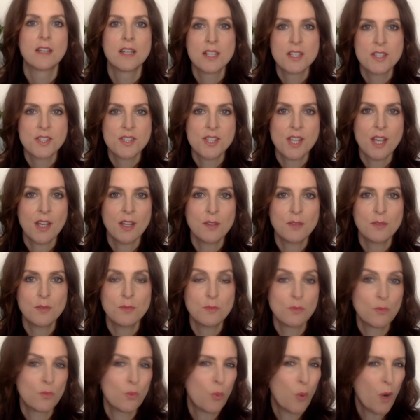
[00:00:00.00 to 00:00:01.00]
So
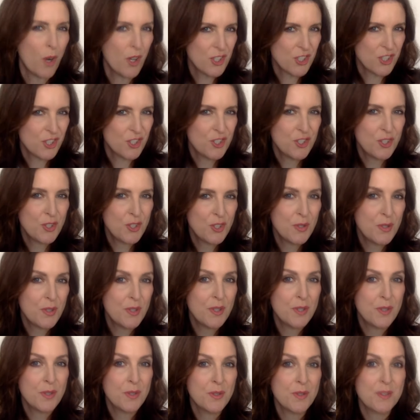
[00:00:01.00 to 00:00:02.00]
what should you
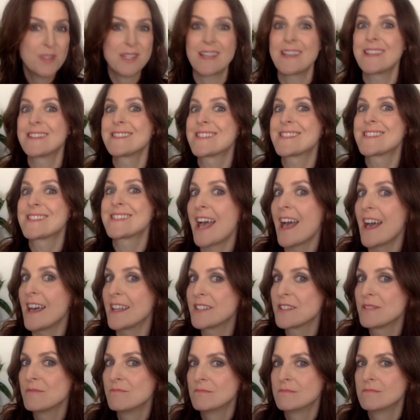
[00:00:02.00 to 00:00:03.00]
use
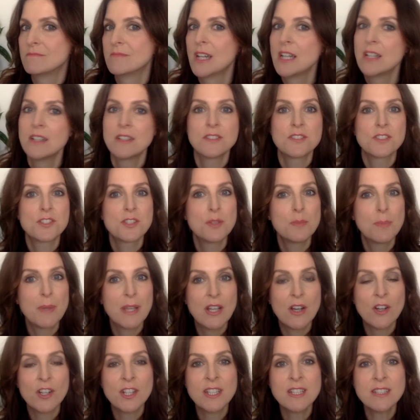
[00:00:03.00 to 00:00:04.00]
instead? To be
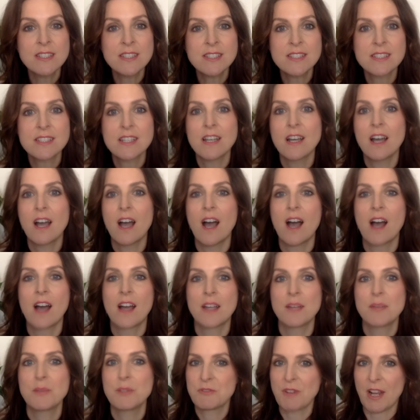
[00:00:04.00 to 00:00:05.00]
honest, I
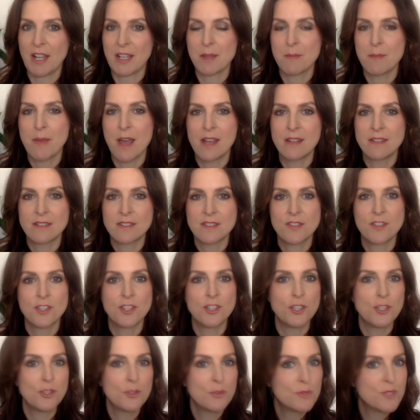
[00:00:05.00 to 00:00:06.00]
would recommend
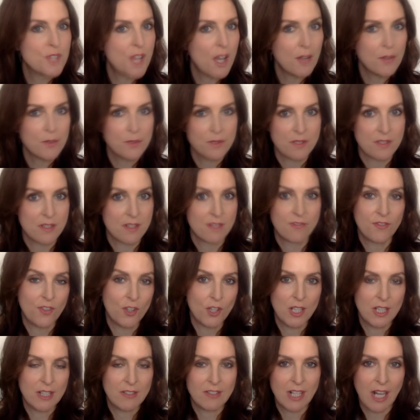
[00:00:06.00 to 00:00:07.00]
that you don't
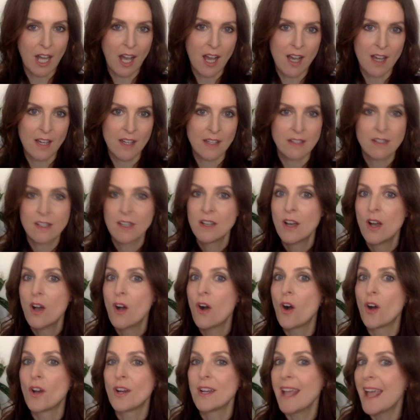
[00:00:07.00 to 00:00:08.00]
fully rely
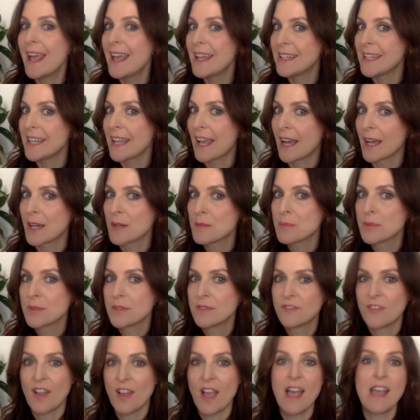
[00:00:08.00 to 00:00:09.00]
on any app
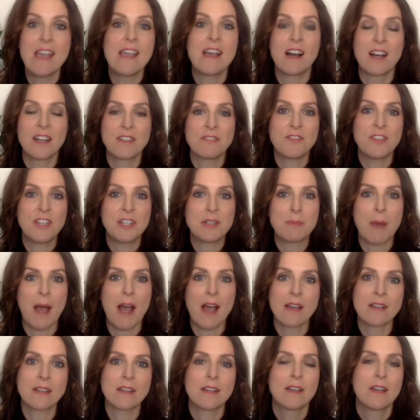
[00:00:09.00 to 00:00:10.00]
for AI
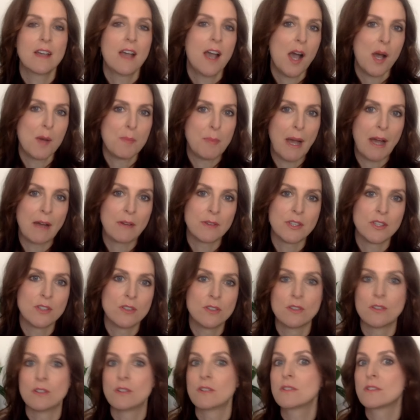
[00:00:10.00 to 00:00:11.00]
feedback about
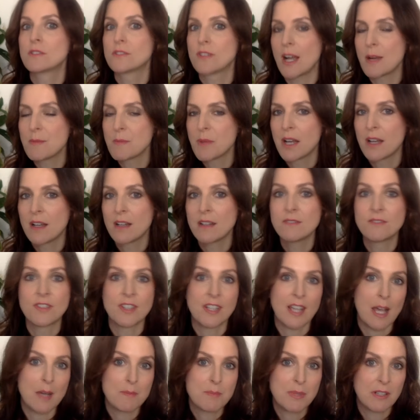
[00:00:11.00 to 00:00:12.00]
your grammar,
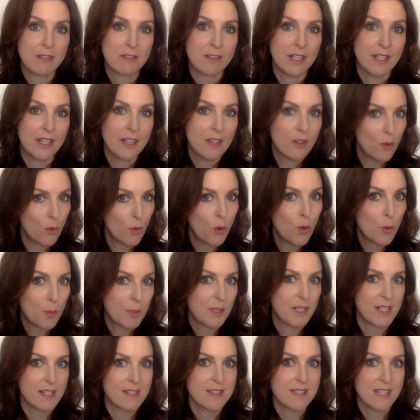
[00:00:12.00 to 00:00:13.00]
vocabulary, or
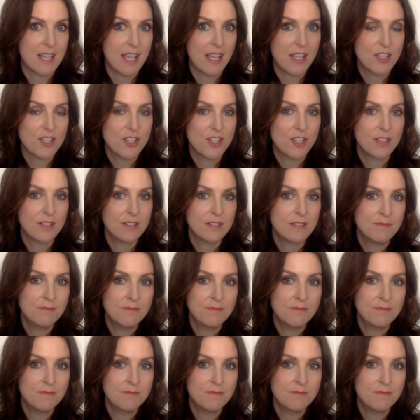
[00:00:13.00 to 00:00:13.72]
pronunciation.